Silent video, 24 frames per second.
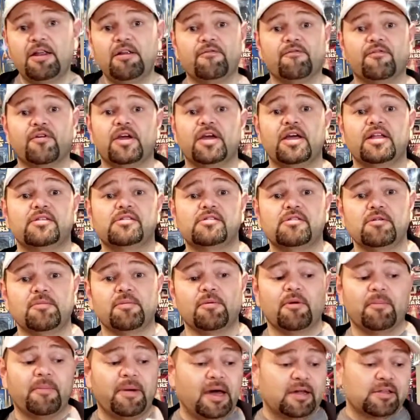don't forget, Super
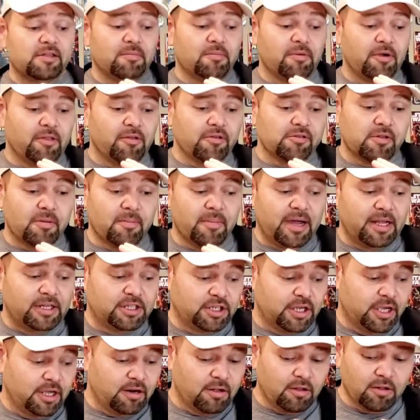Unboxing Brothers on my
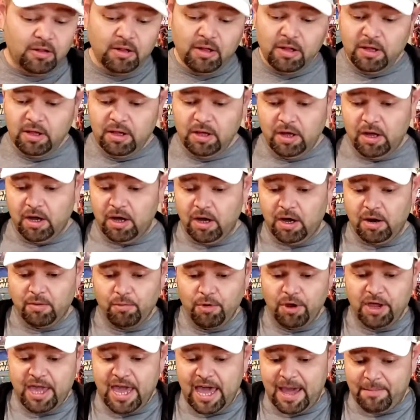channel. Uh,
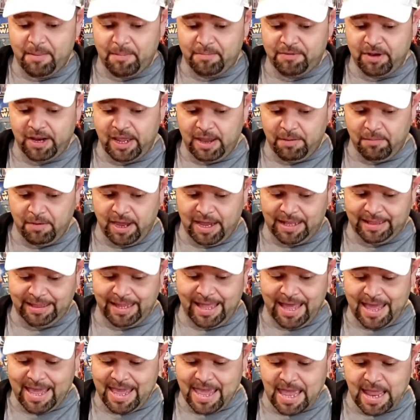recap of today, we got
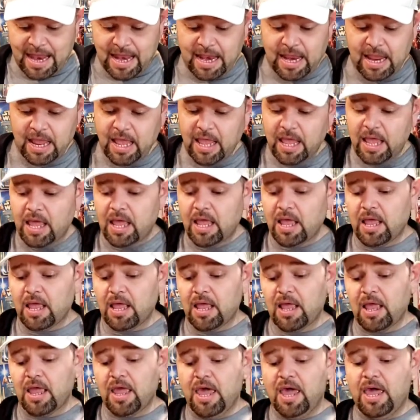Lion
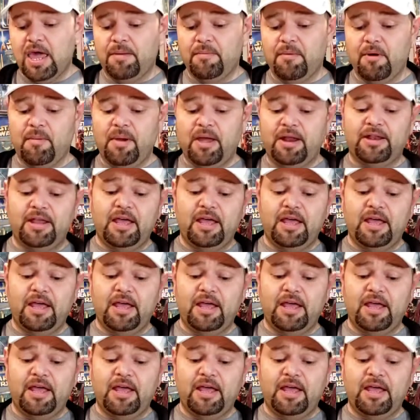and Mermaid